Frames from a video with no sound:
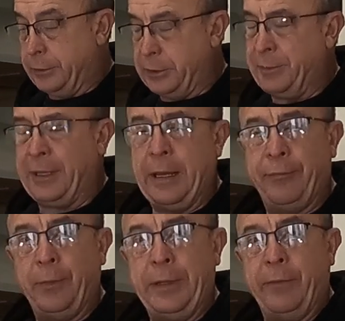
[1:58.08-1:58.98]
Just be
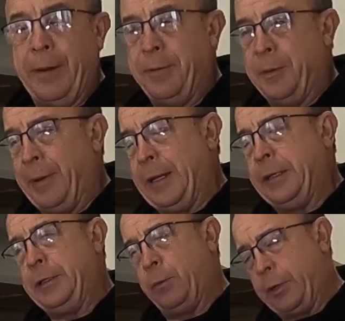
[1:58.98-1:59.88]
careful when you're wrapping the
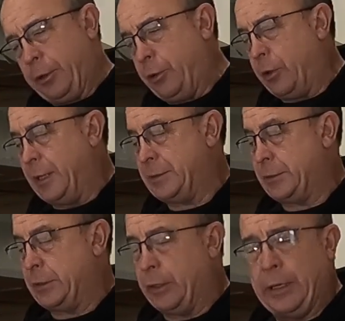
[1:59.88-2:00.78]
bacon, you want a
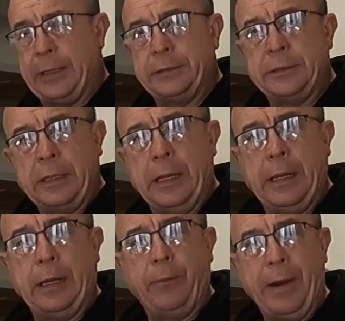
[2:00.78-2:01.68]
nice tight
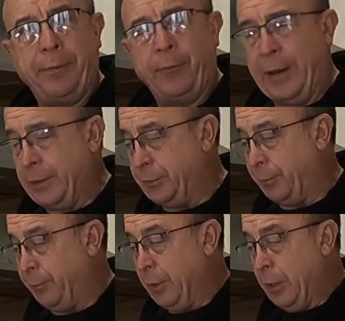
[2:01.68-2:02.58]
wrap
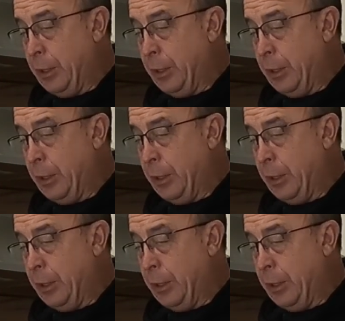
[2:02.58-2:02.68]
around